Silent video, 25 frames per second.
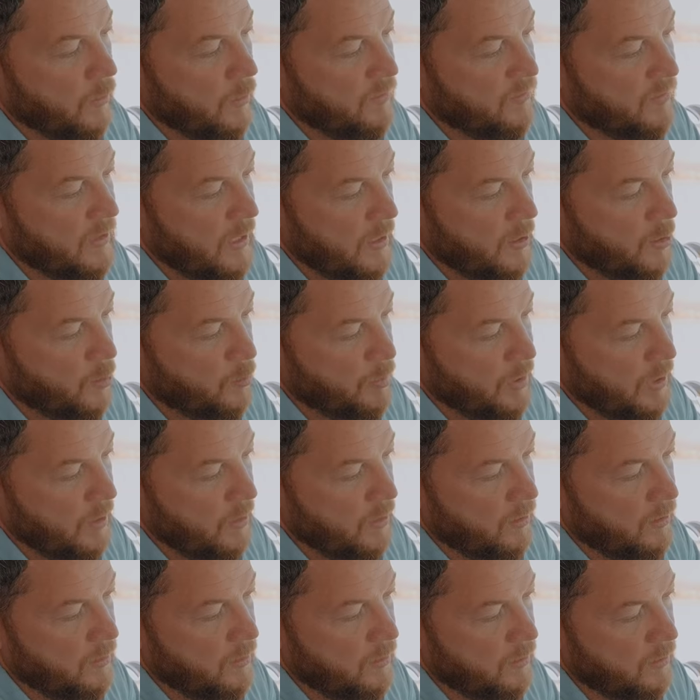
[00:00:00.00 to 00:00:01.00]
we've got our
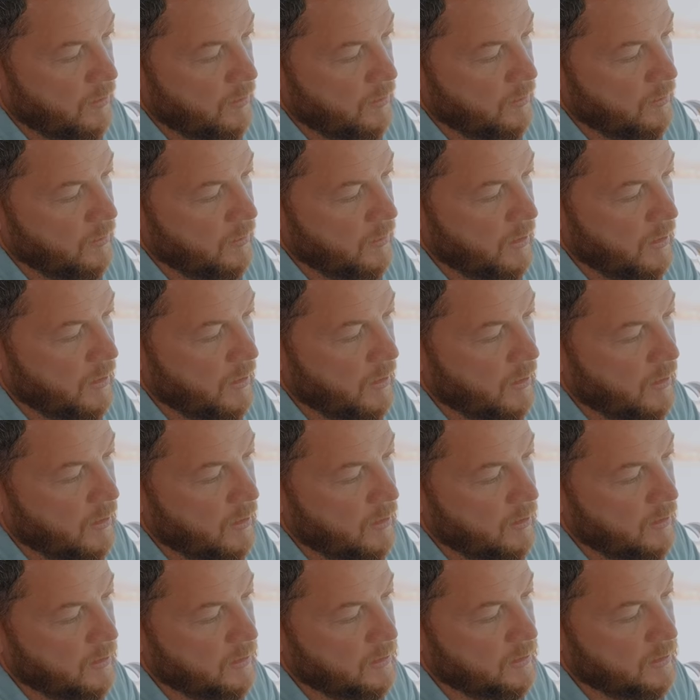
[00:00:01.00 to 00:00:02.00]
pedal,
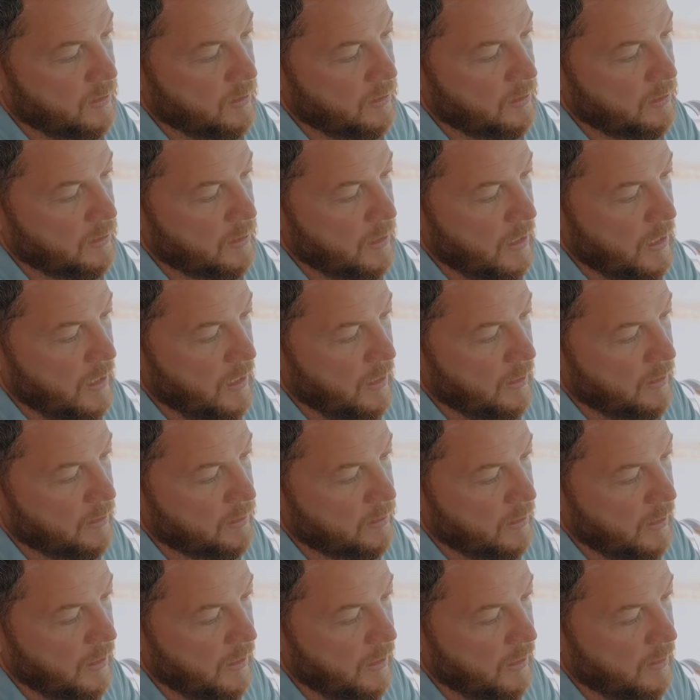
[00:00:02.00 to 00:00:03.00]
and let's just try
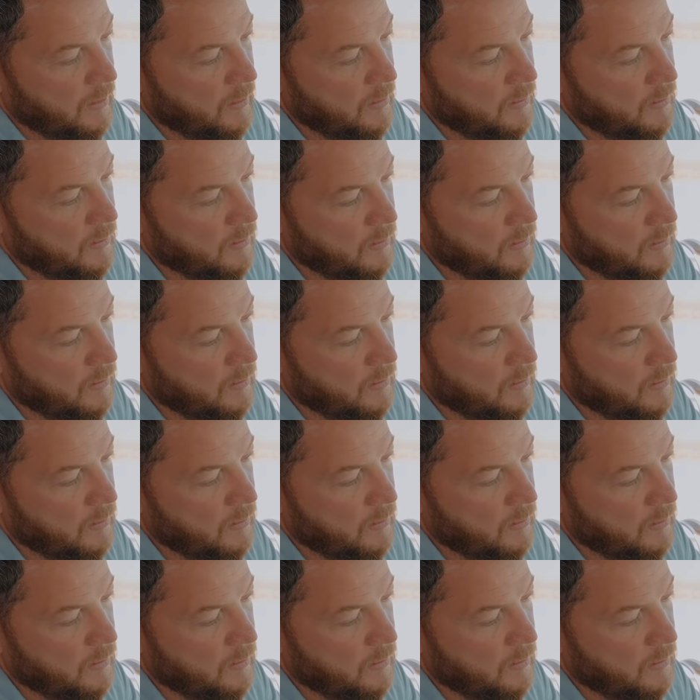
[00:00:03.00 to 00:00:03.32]
this right here.